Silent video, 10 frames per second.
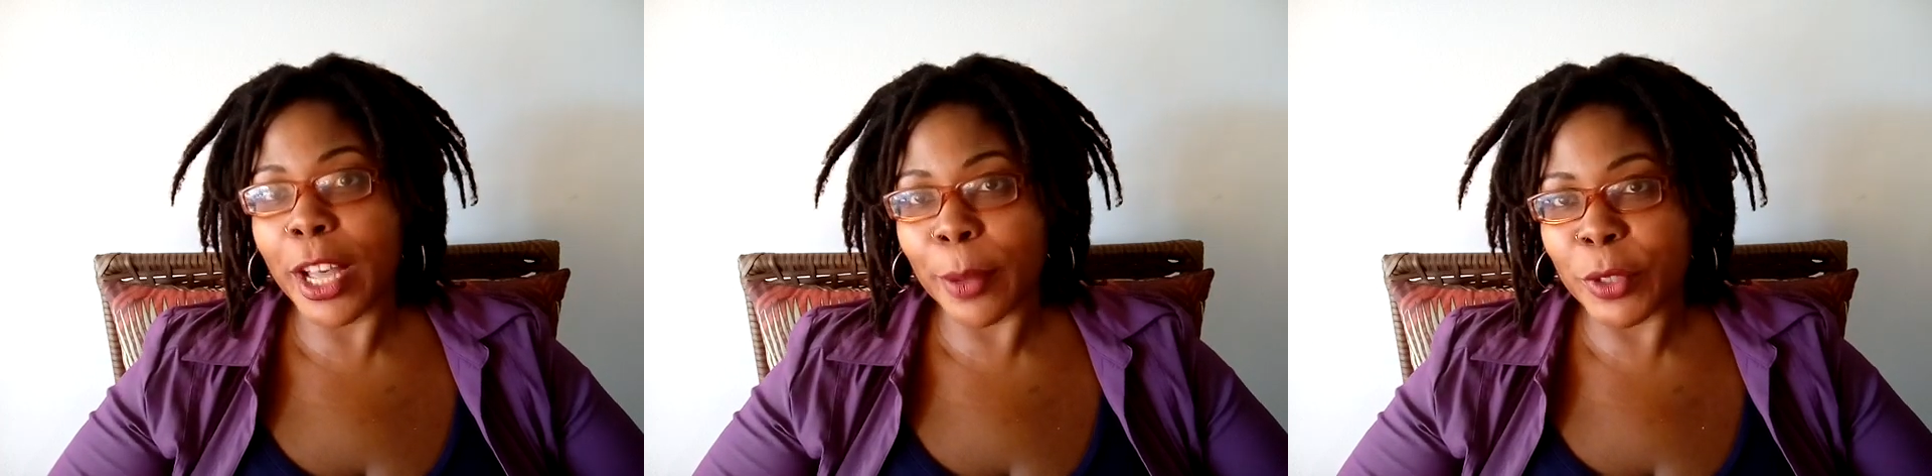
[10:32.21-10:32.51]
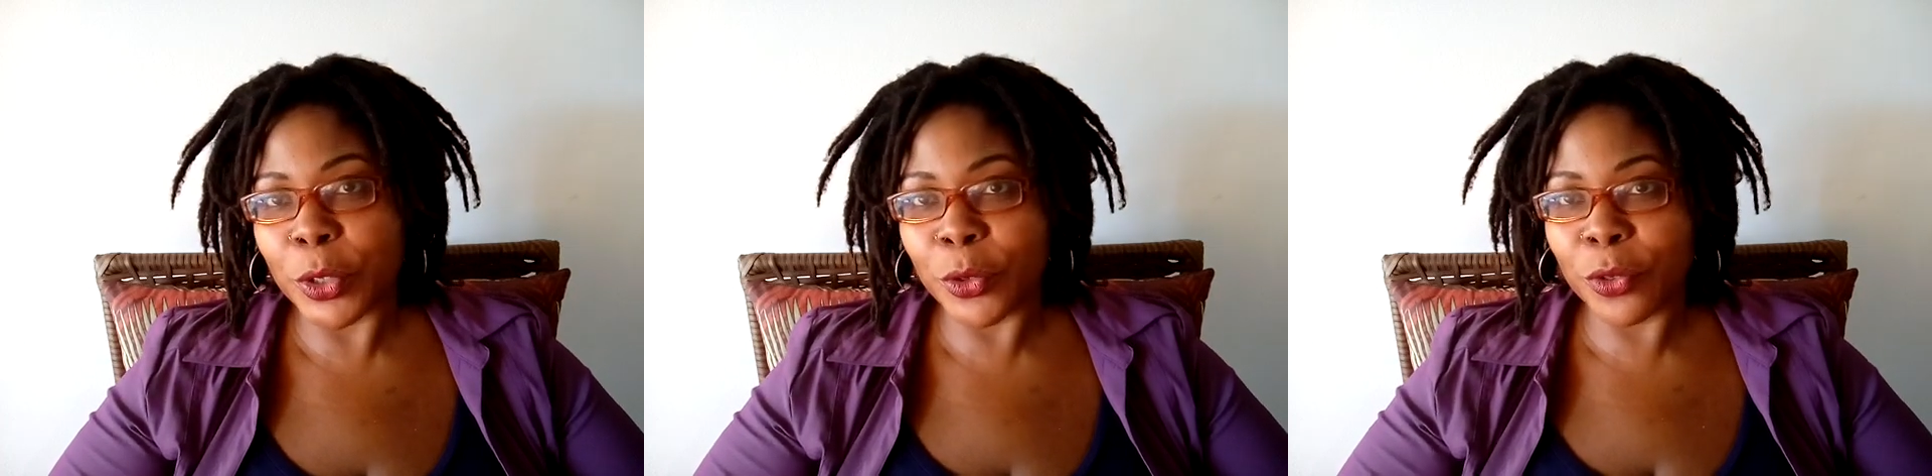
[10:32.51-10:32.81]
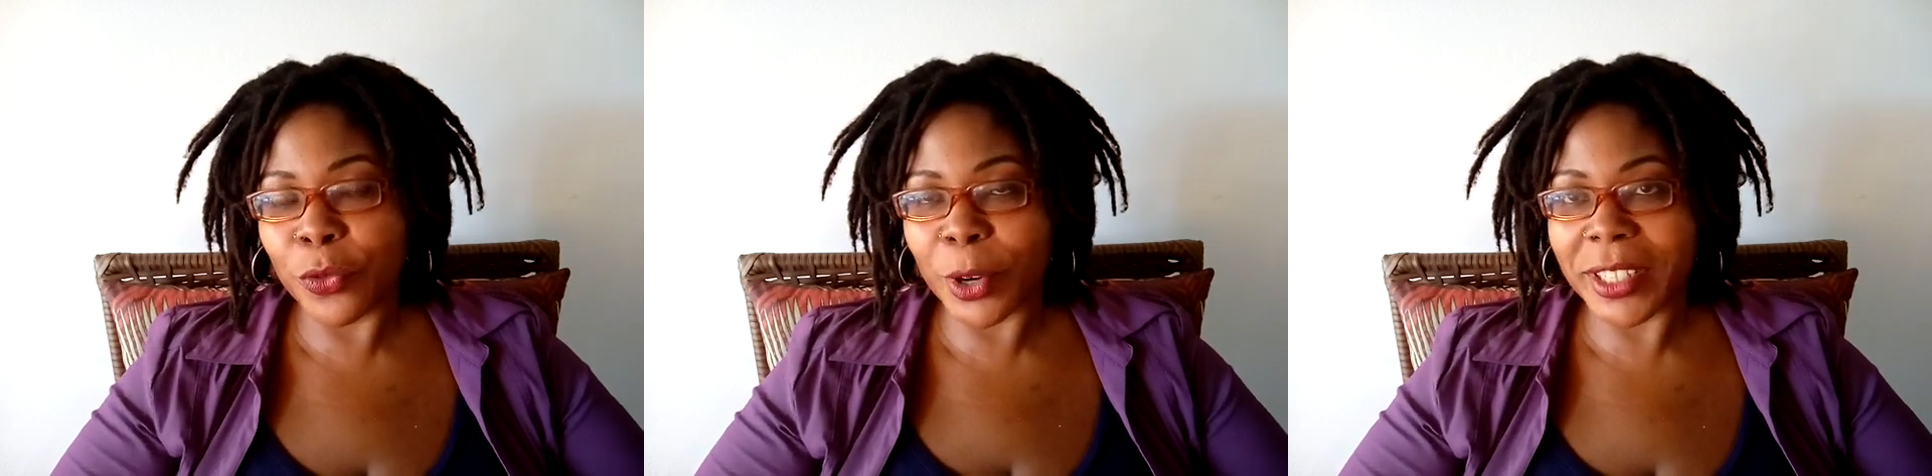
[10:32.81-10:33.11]
come
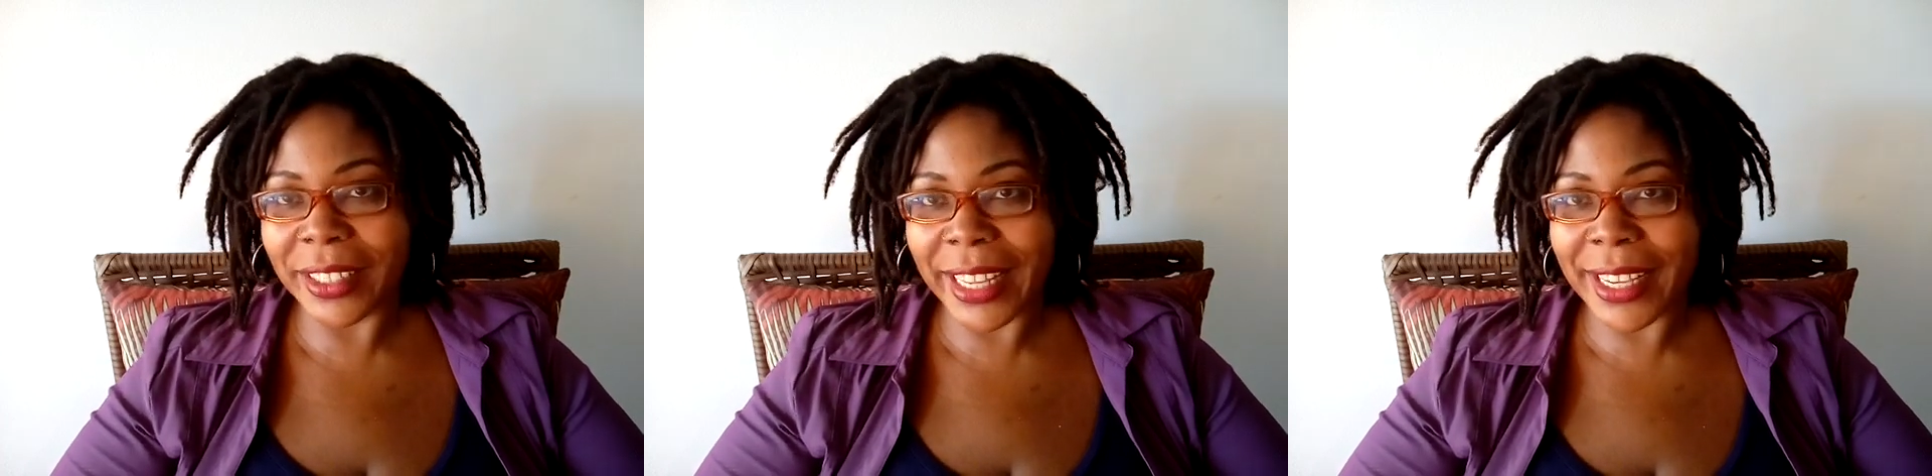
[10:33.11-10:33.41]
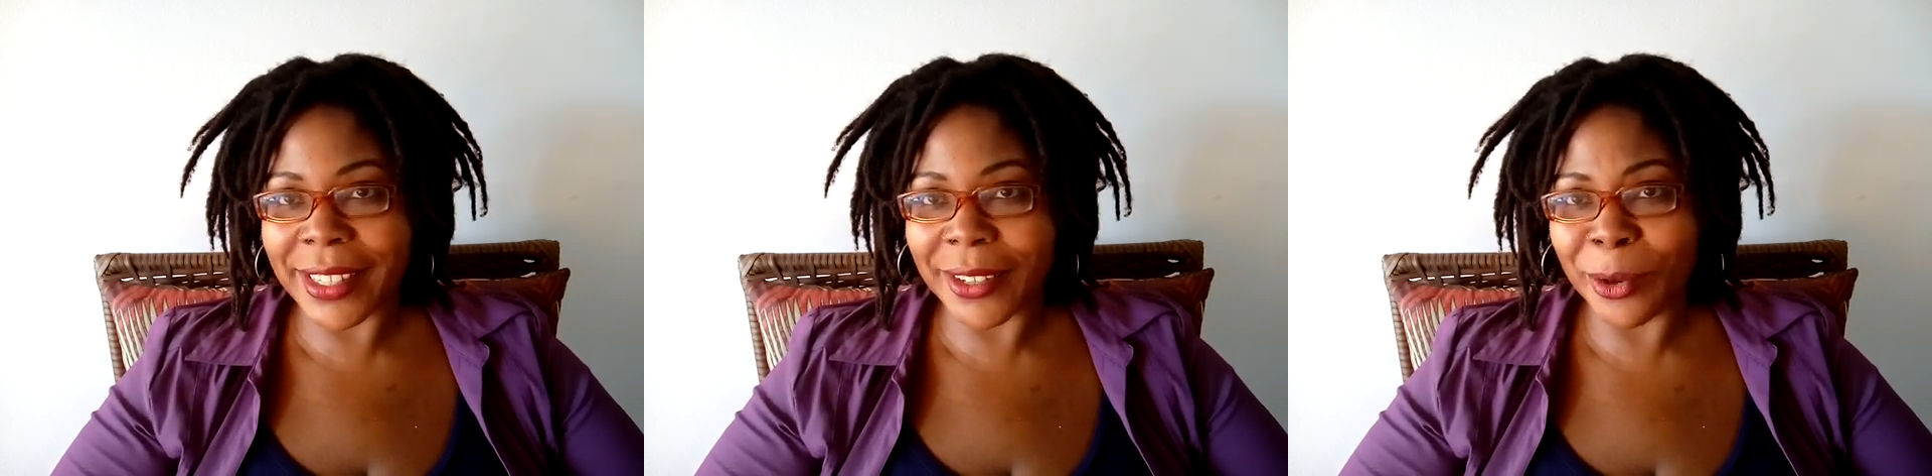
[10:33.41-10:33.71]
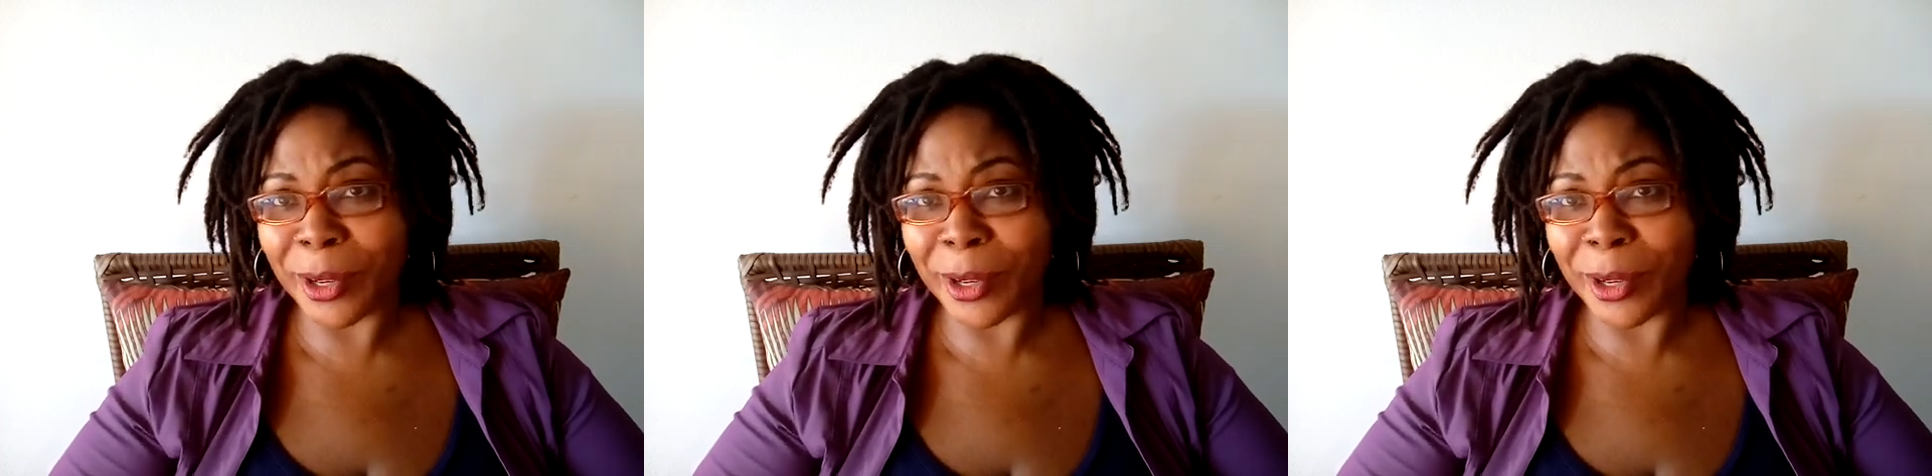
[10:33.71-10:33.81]
to Fortaleza,